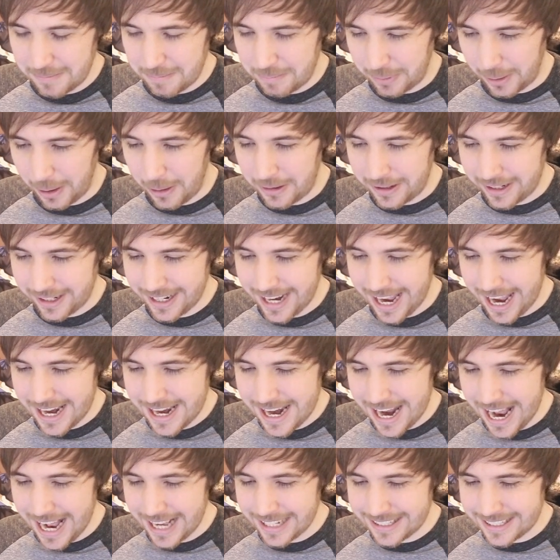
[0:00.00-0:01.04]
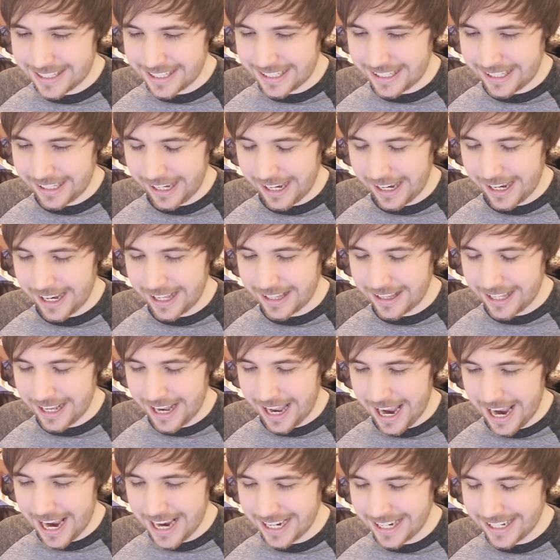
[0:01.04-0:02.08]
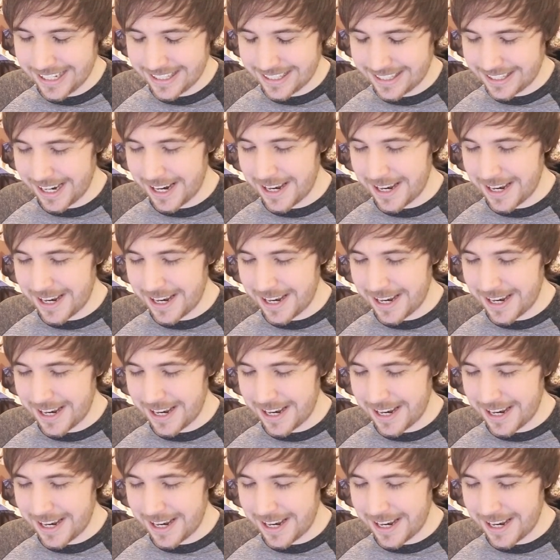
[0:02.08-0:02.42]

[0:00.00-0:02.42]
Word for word: Broken that Natsuki and then Hagen